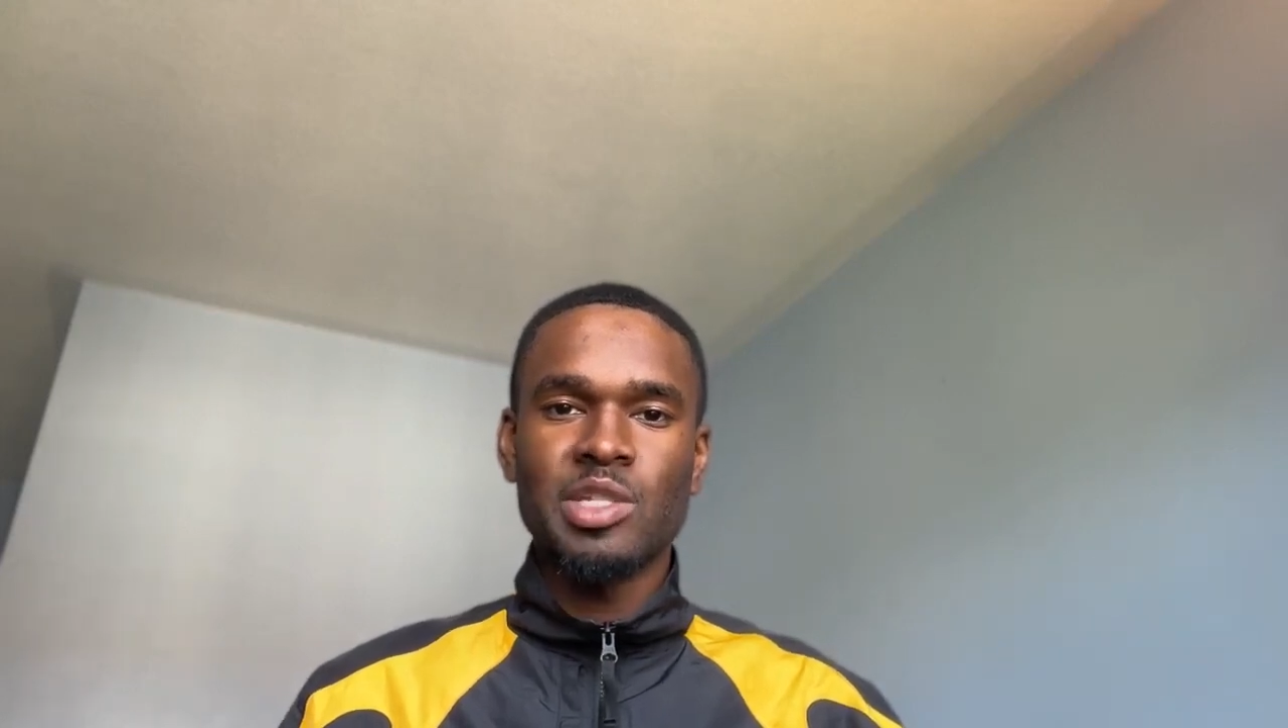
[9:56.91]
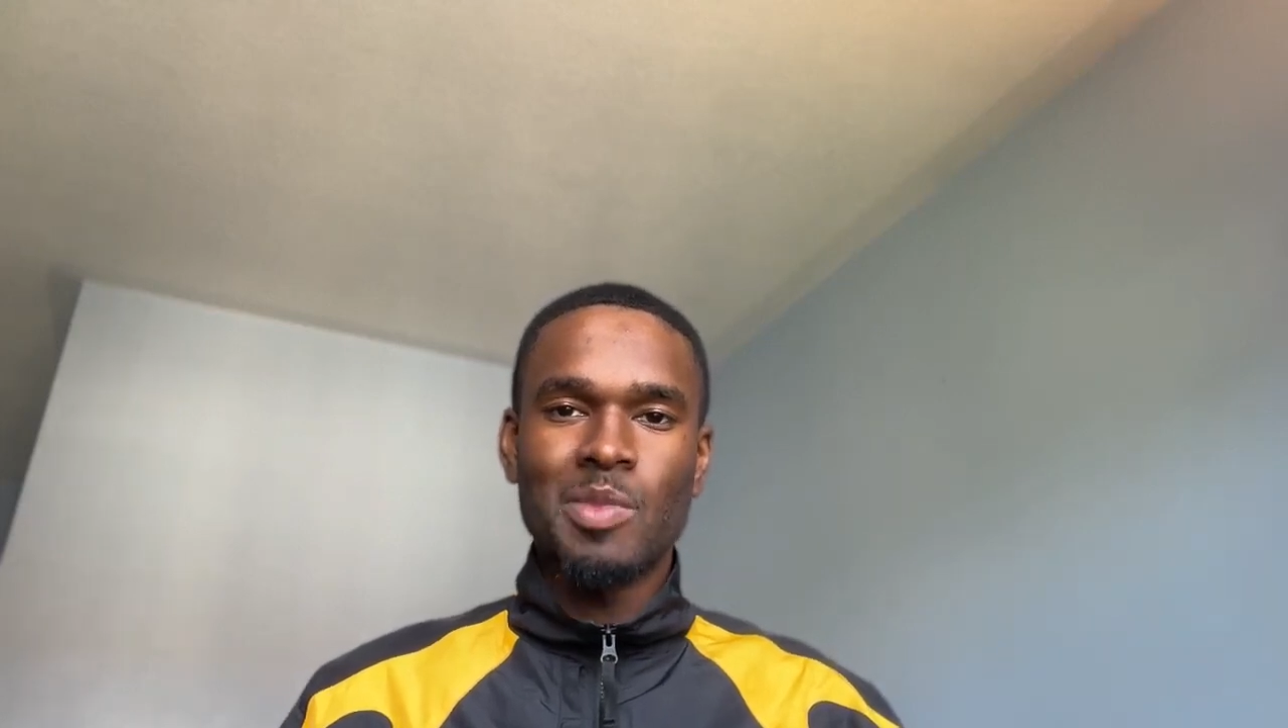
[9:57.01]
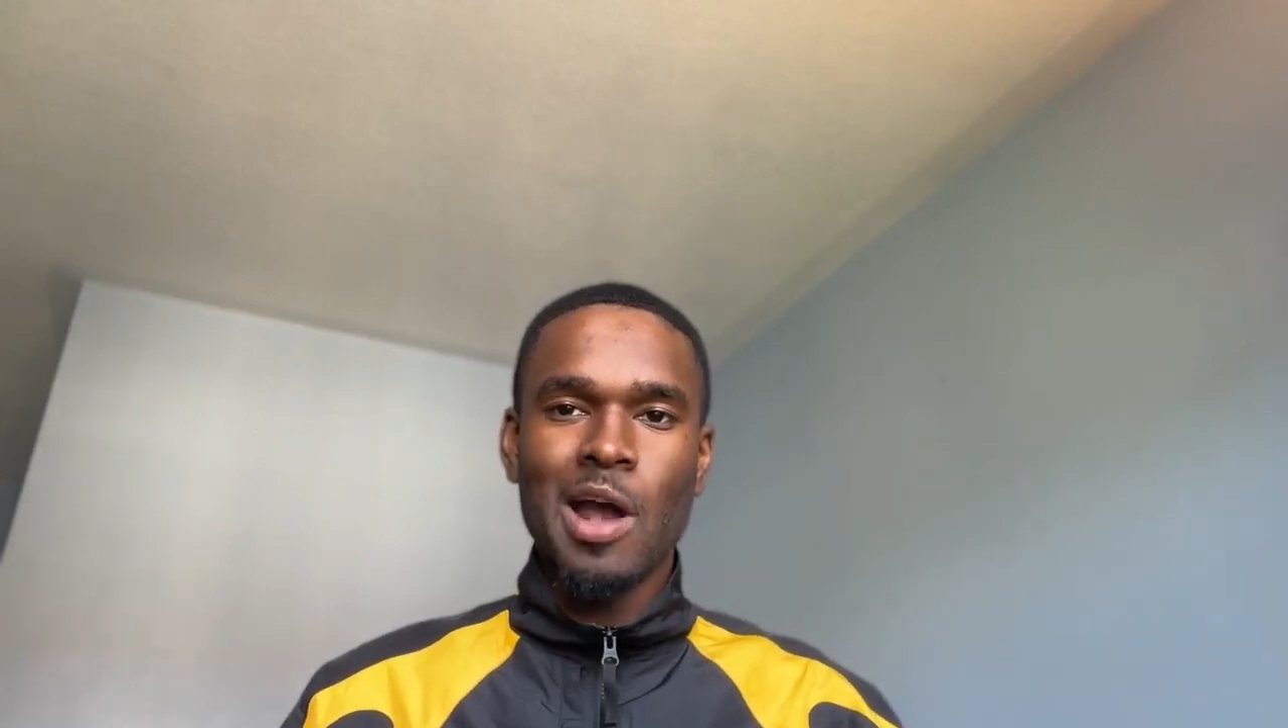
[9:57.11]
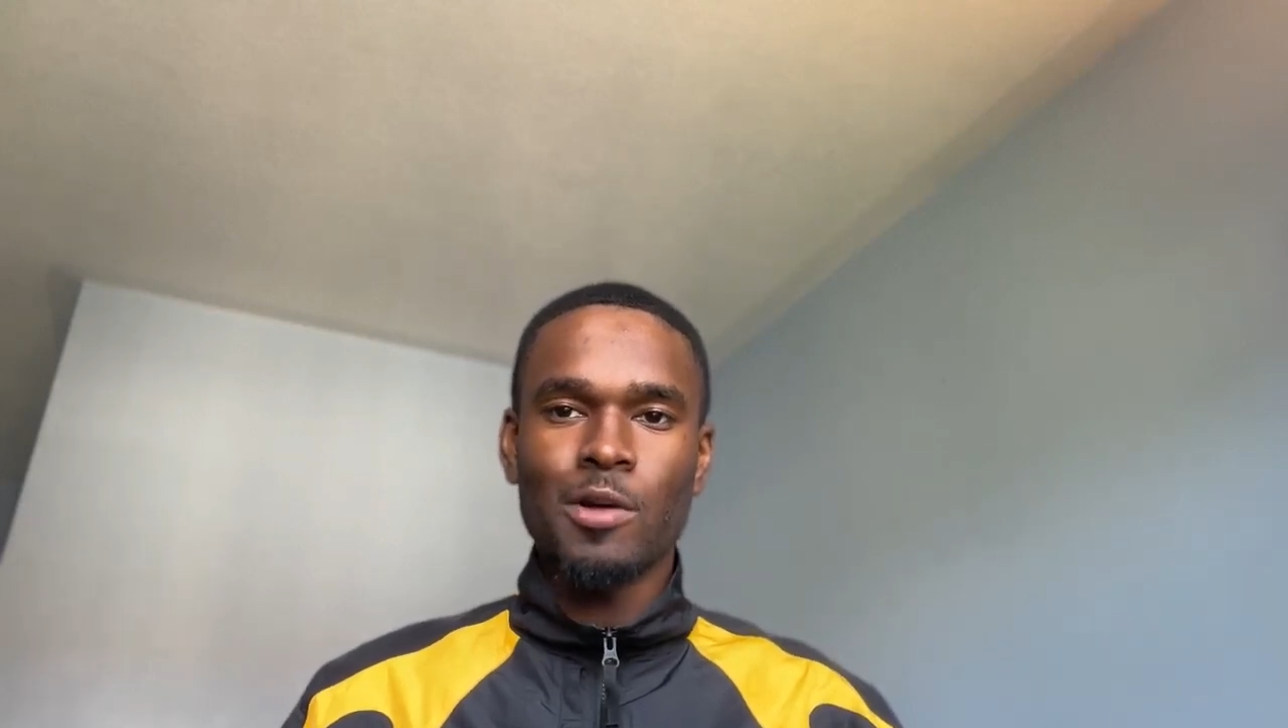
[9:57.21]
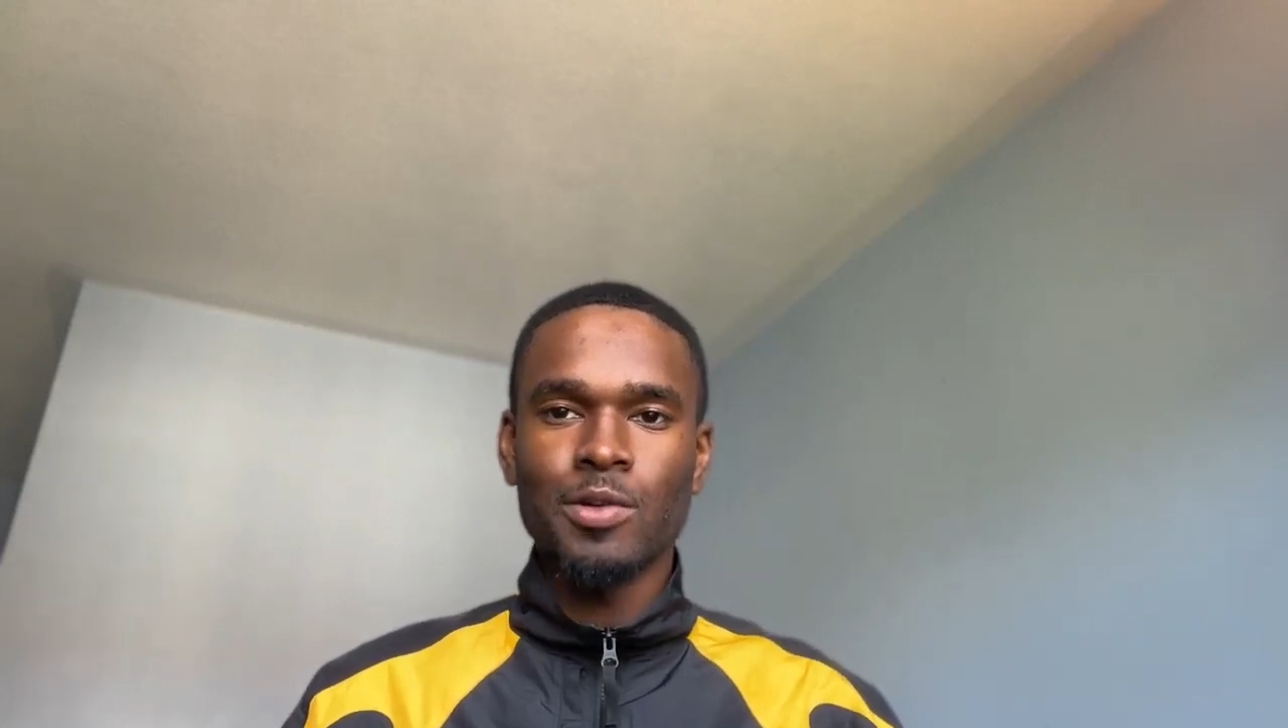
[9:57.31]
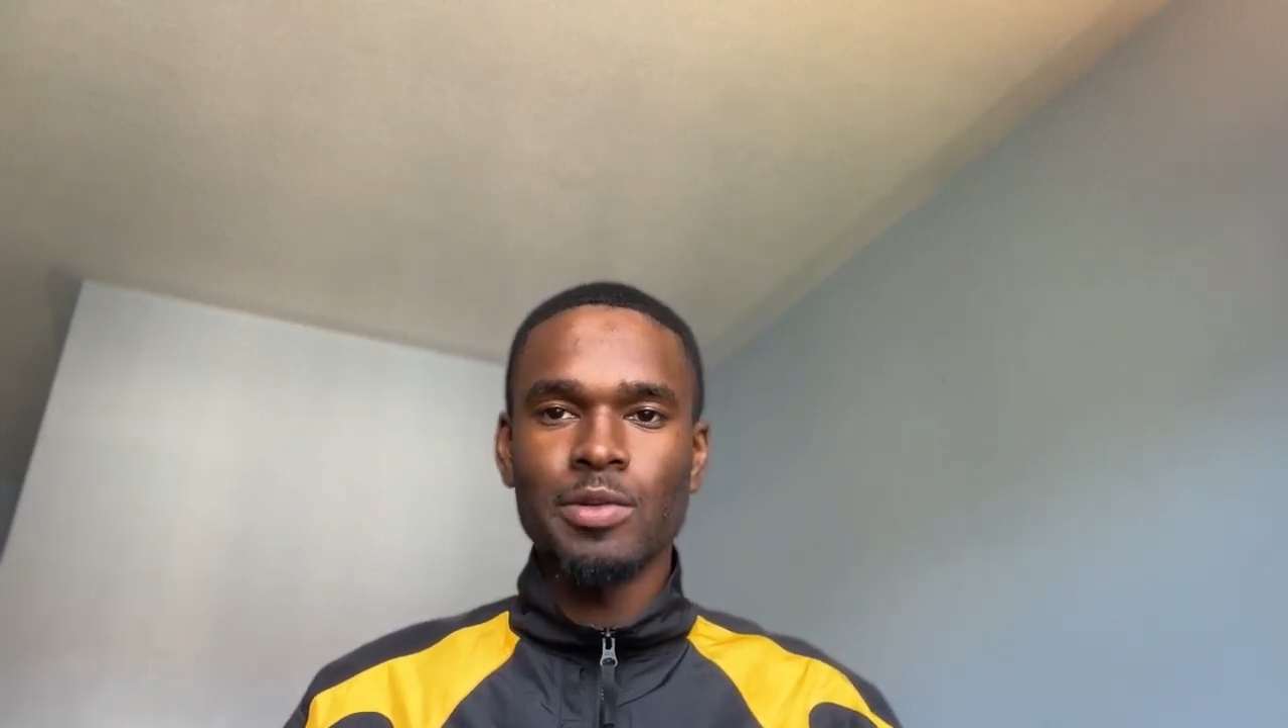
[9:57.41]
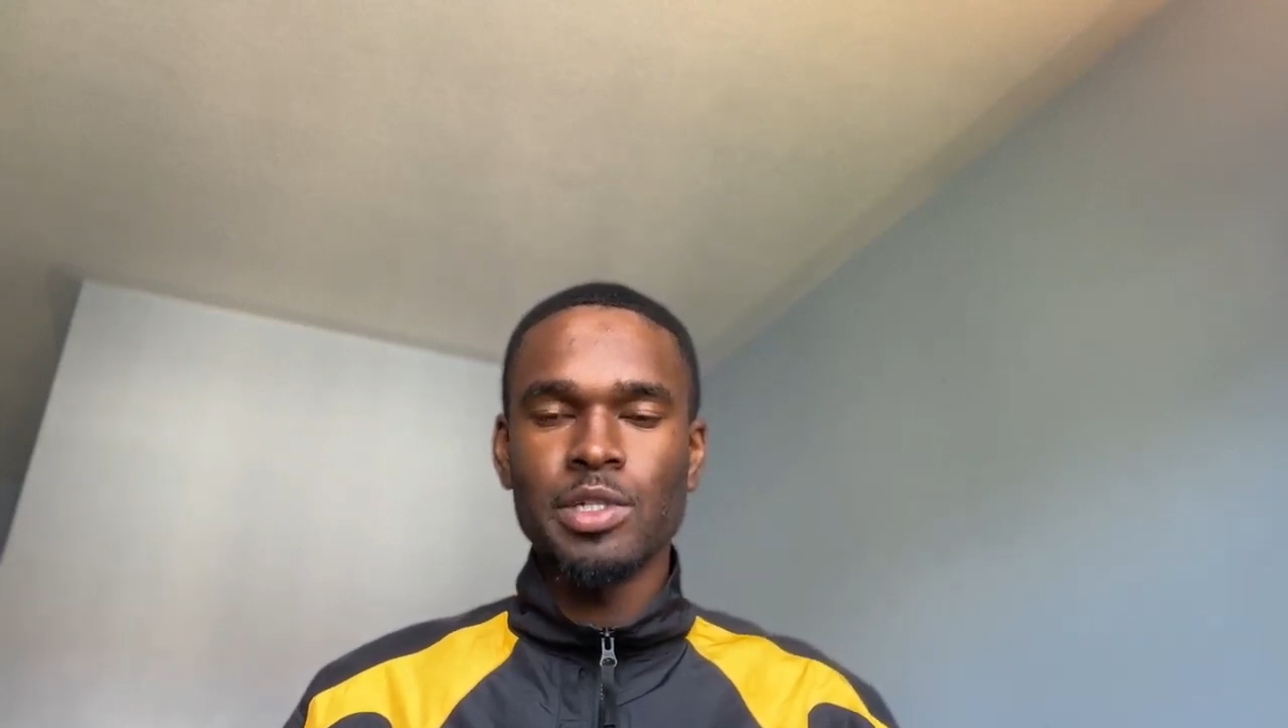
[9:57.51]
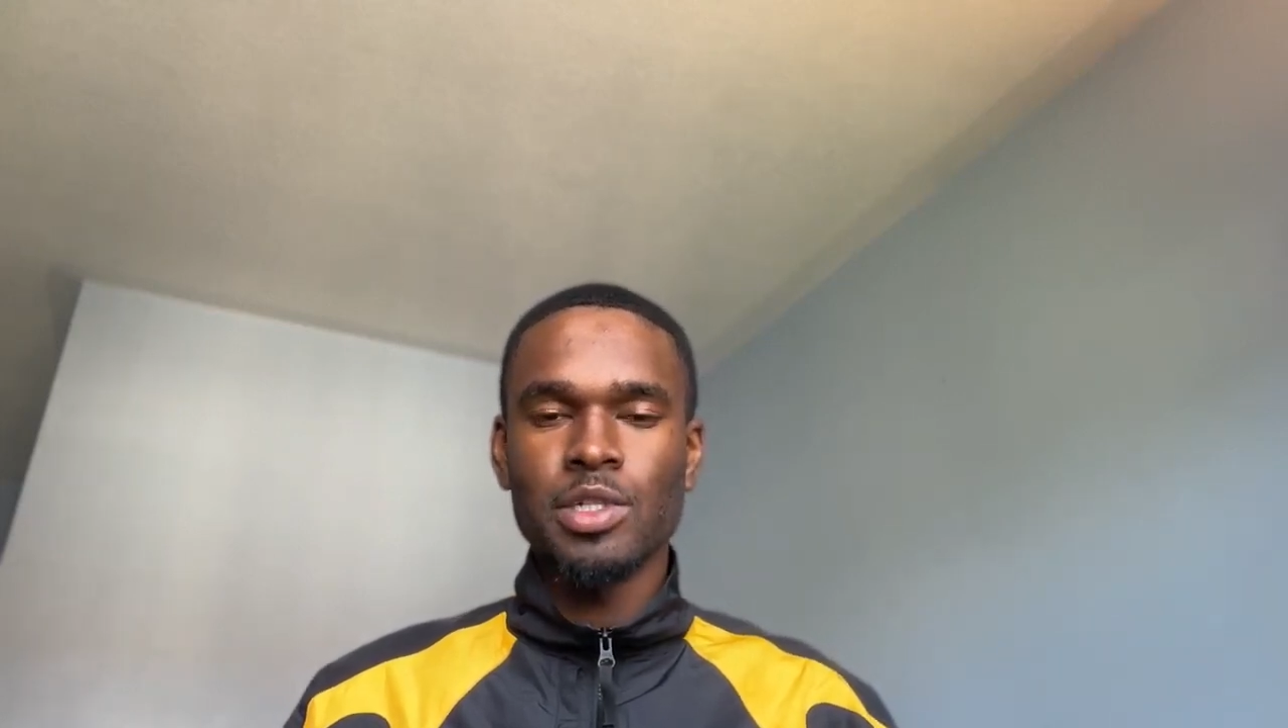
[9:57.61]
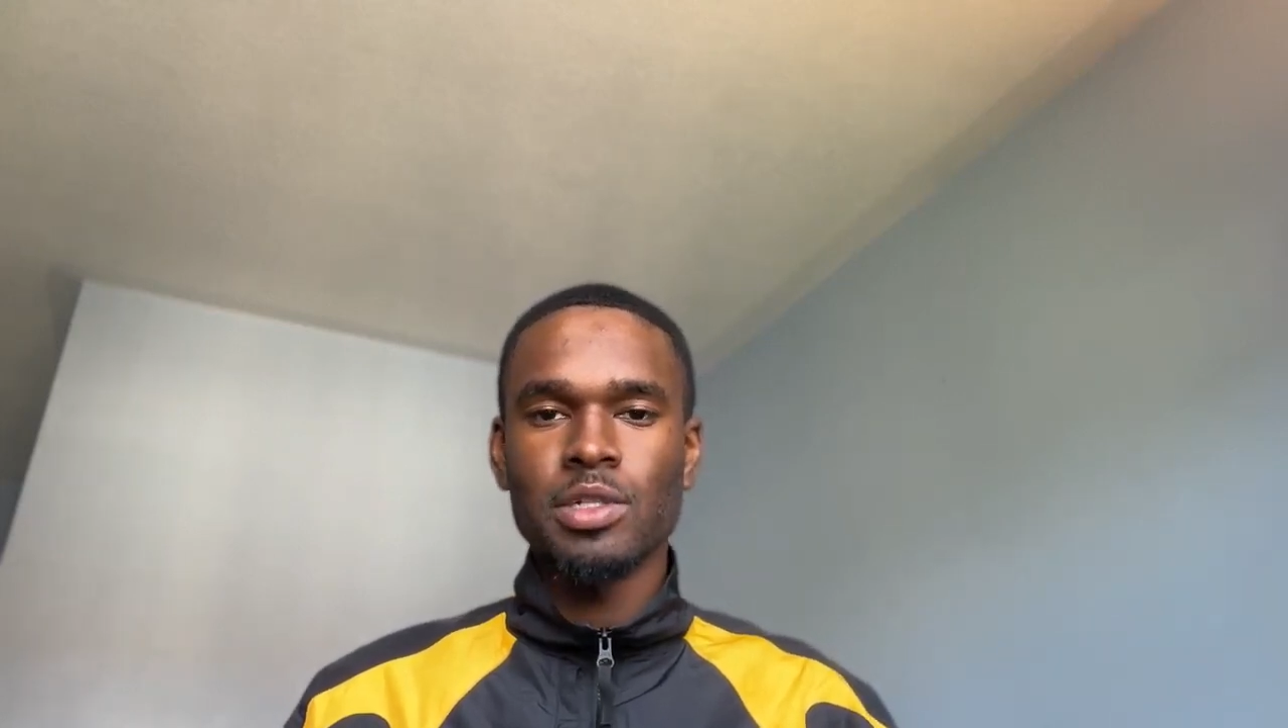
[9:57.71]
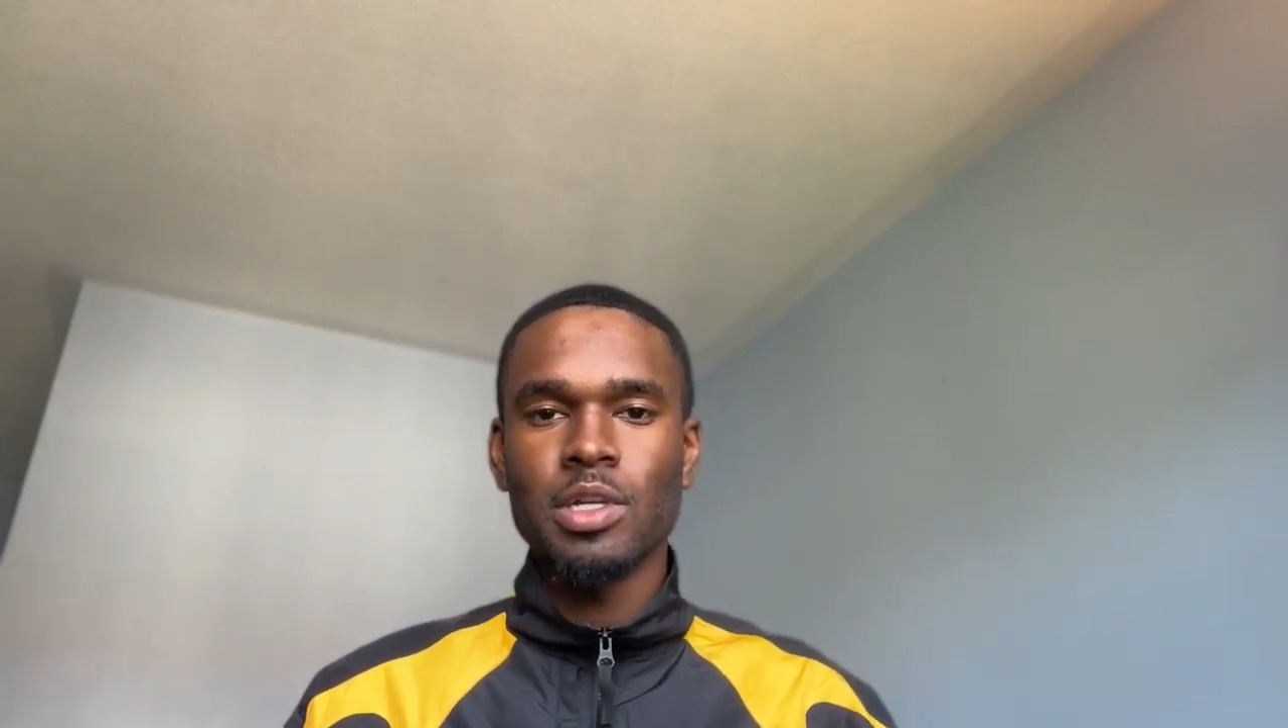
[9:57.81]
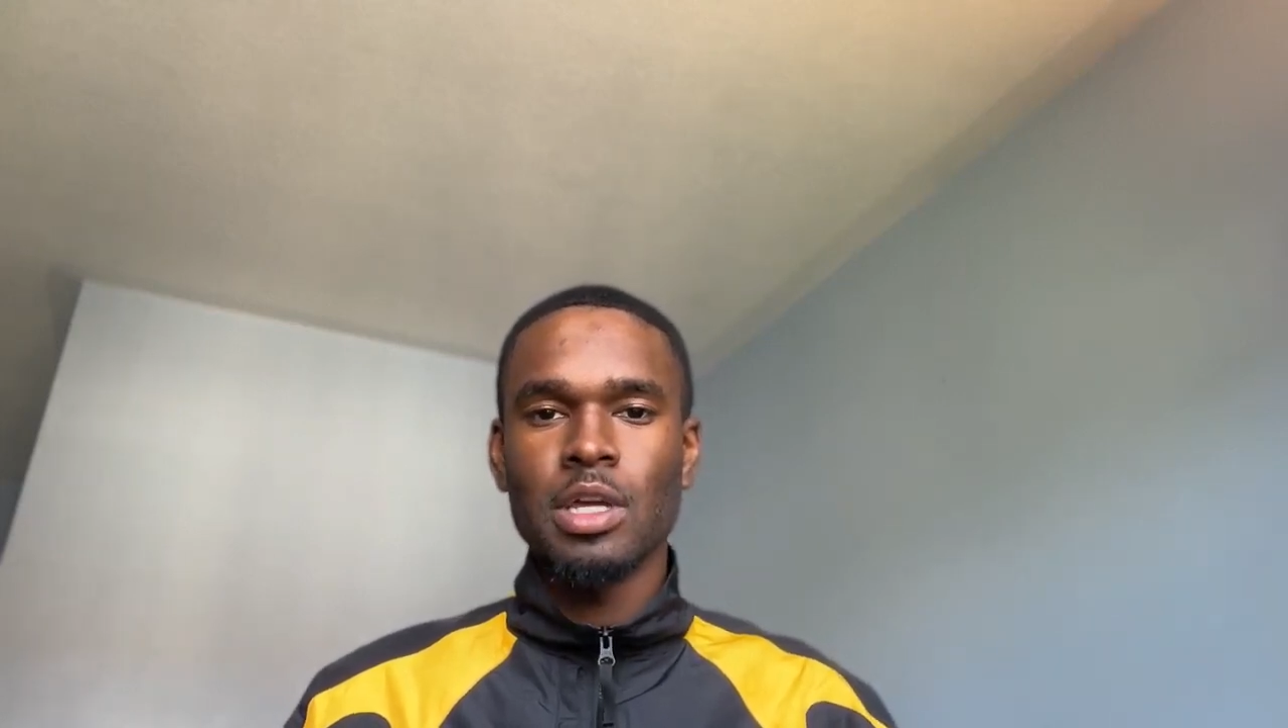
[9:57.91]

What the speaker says: boundaries,